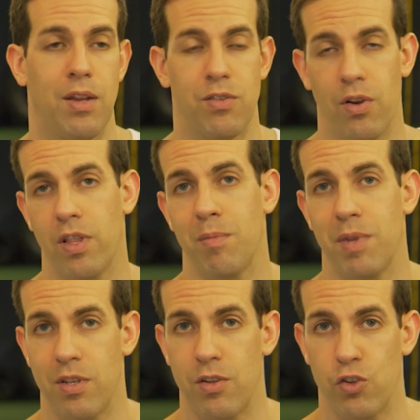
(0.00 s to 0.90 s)
and turning them
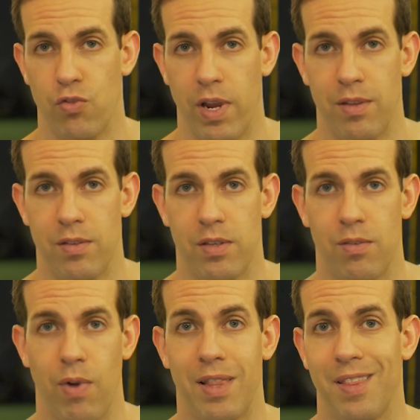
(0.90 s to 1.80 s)
into your strengths,
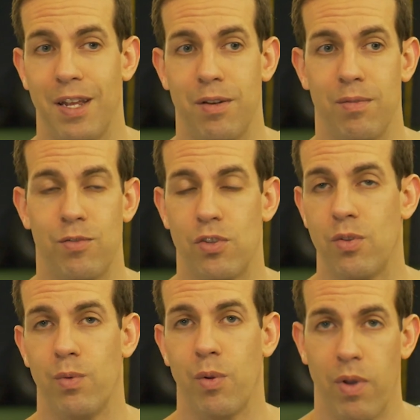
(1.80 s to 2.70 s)
rather than just
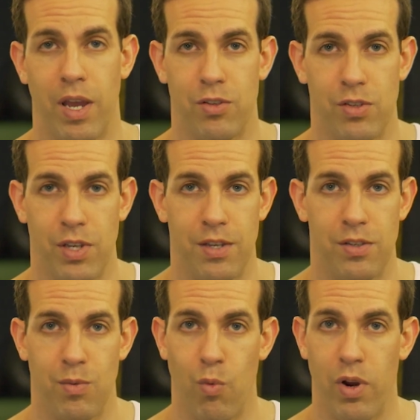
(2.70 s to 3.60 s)
doing
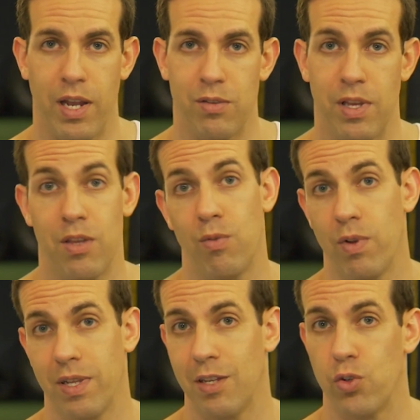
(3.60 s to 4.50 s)
exercises and workouts that you
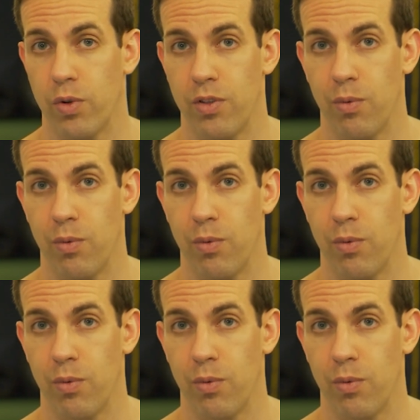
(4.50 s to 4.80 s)
really enjoy